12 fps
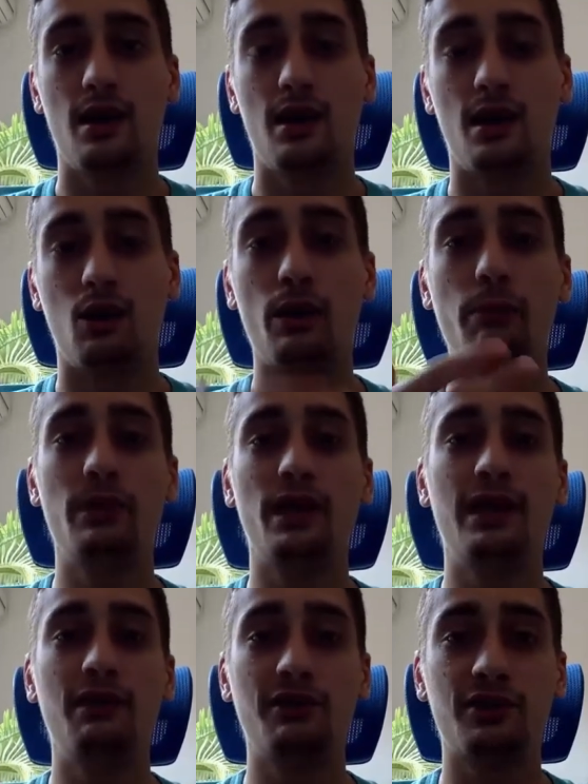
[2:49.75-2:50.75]
uh, we
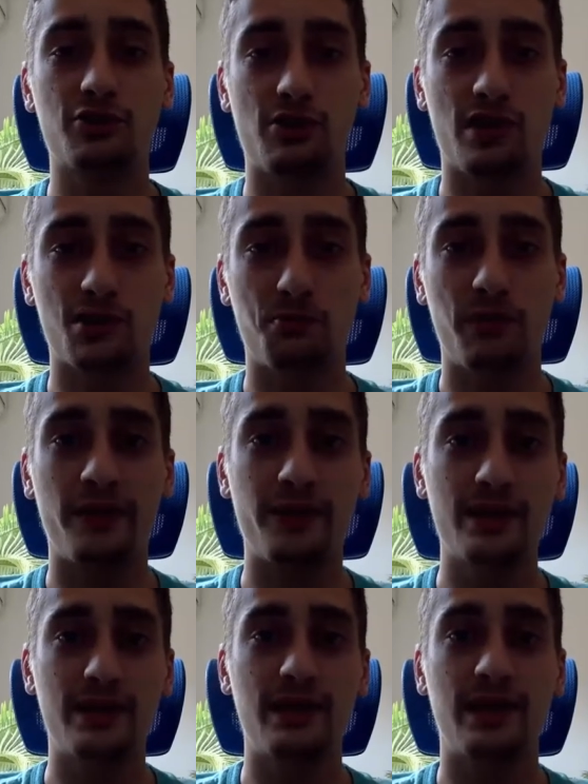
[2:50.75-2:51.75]
believe in
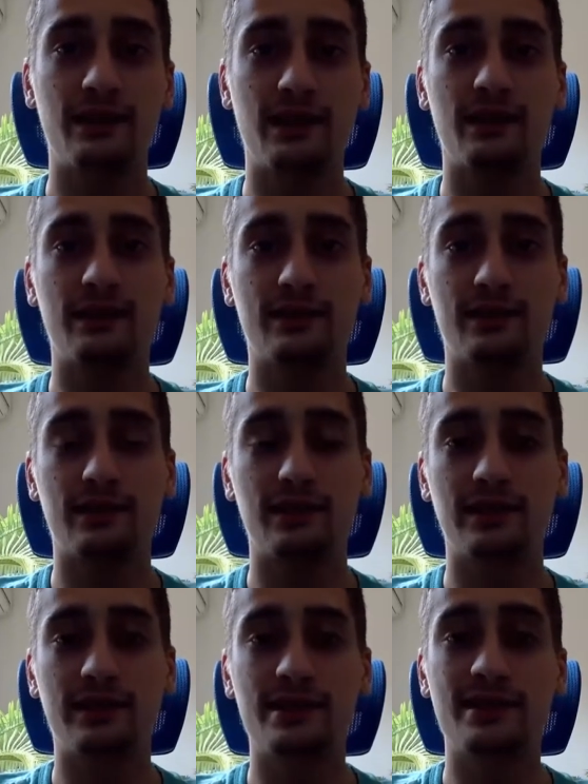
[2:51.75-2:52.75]
transparency and that
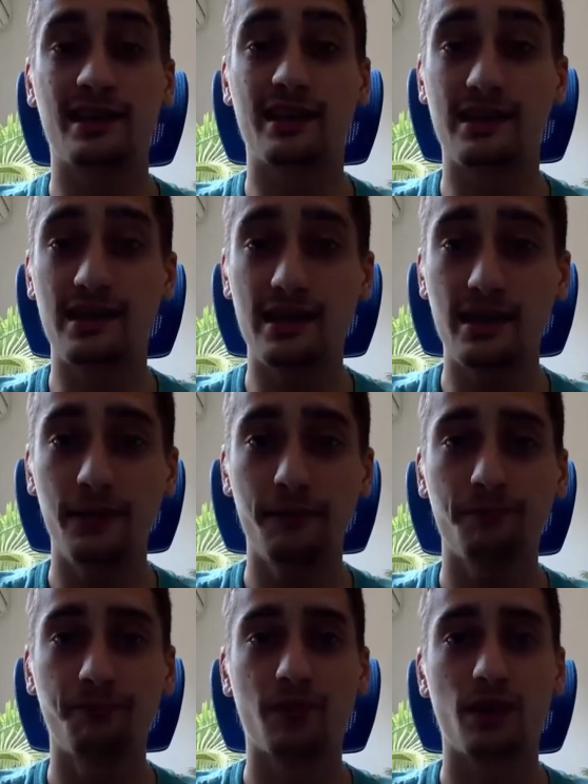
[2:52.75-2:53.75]
it is the
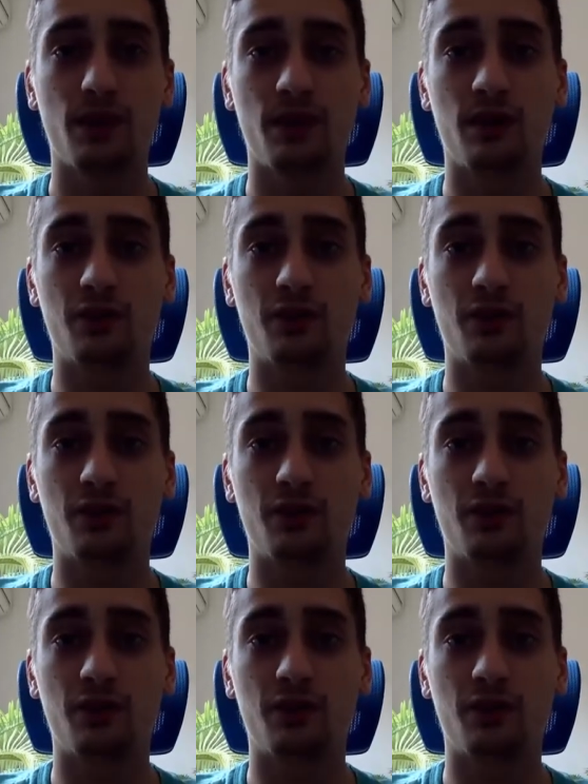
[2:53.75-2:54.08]
key uh,